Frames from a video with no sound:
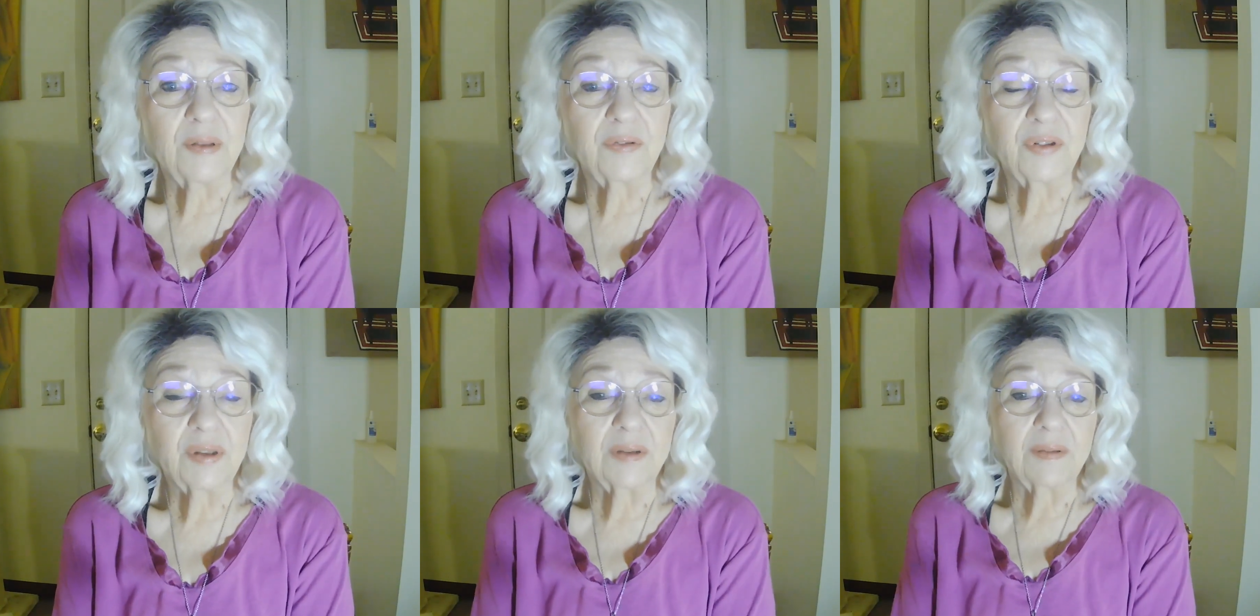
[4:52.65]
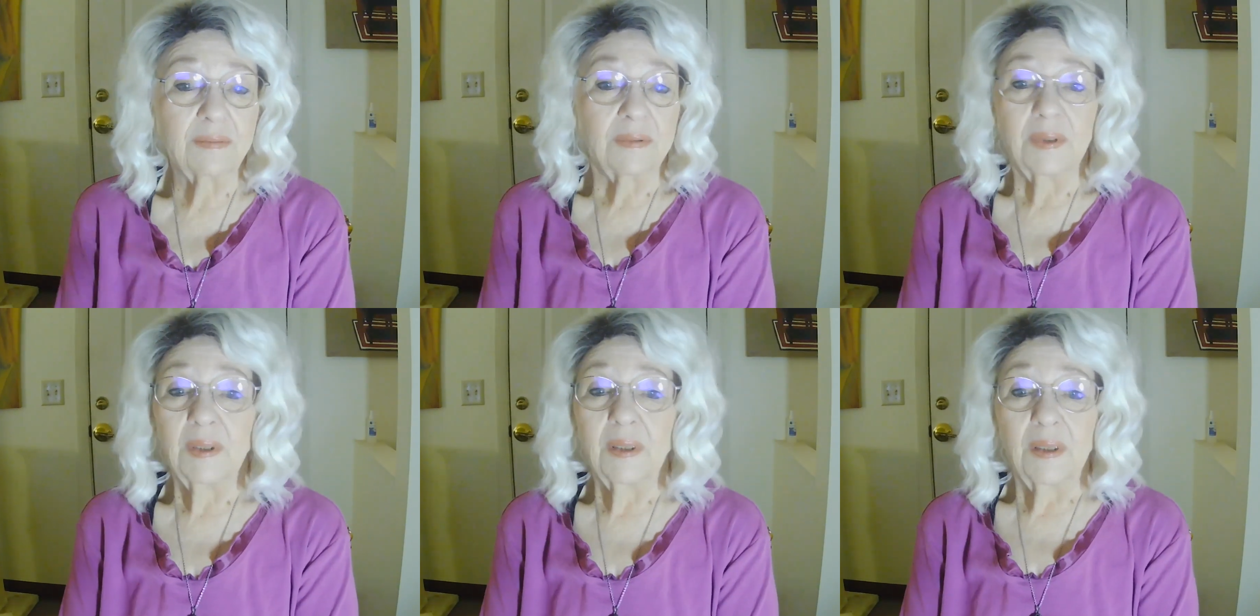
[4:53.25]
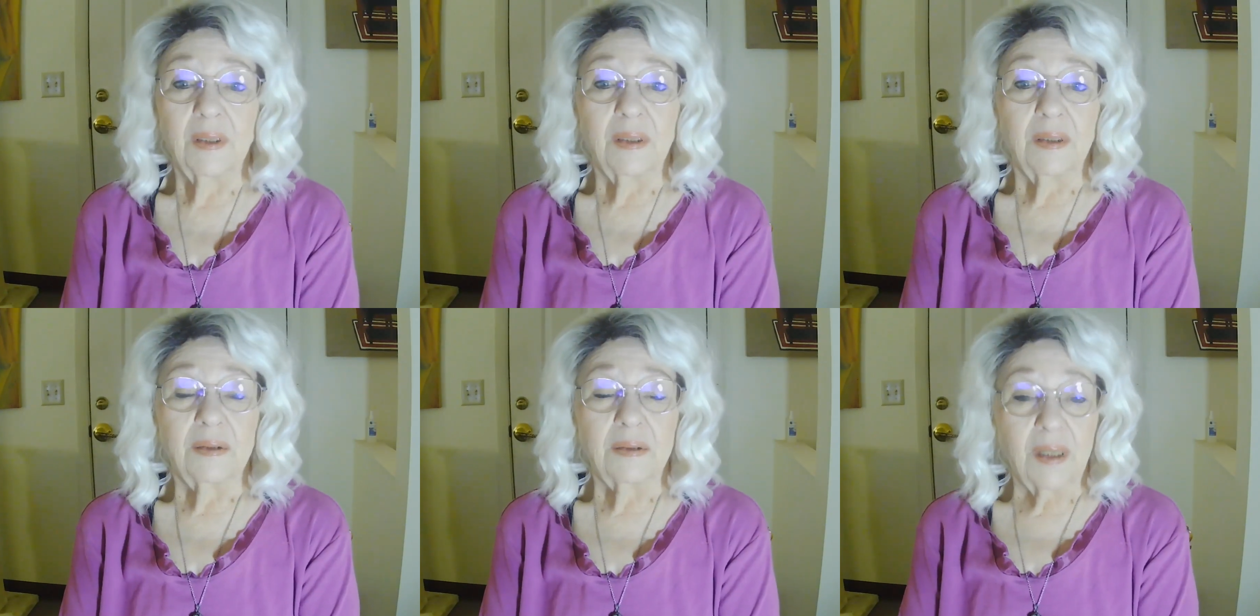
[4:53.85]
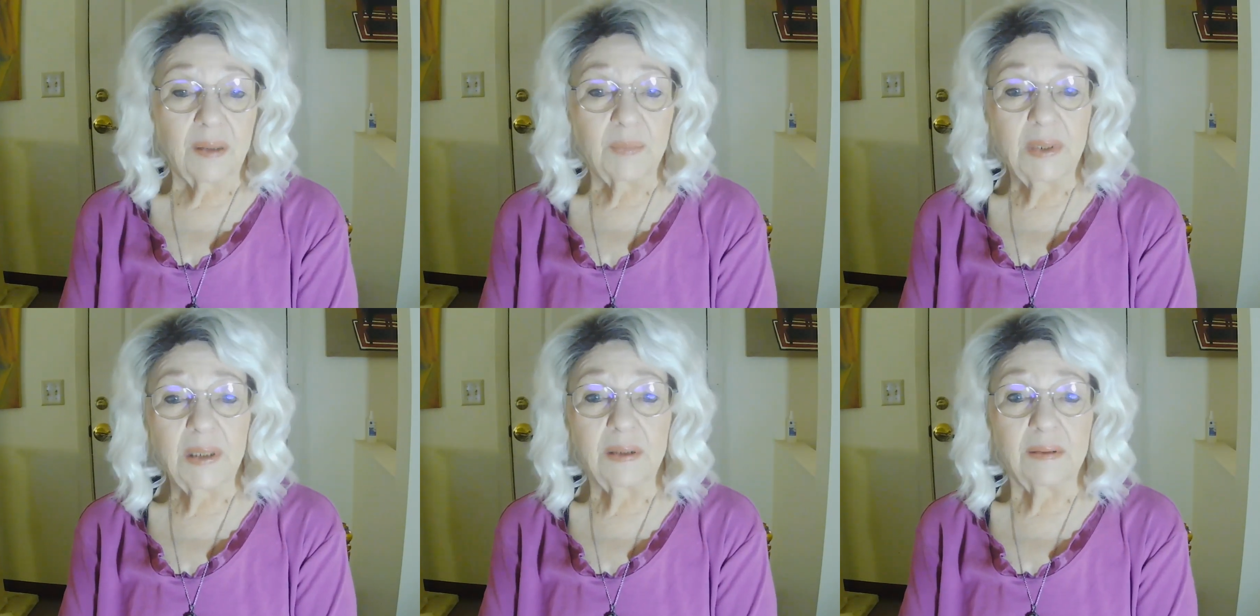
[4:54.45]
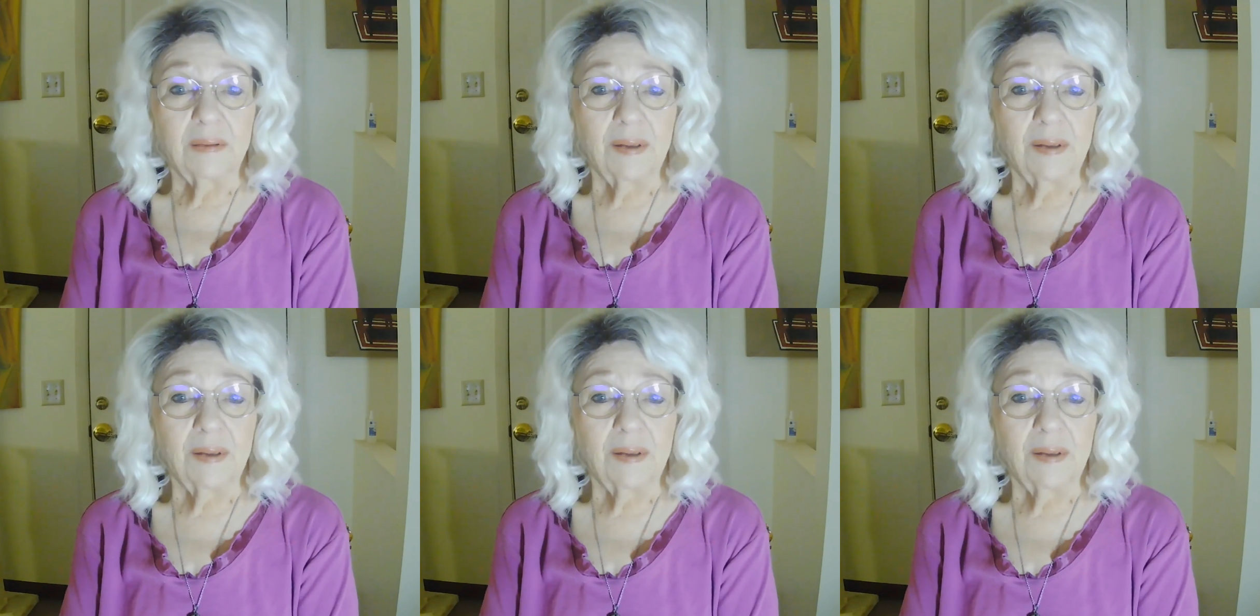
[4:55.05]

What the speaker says: Just not me.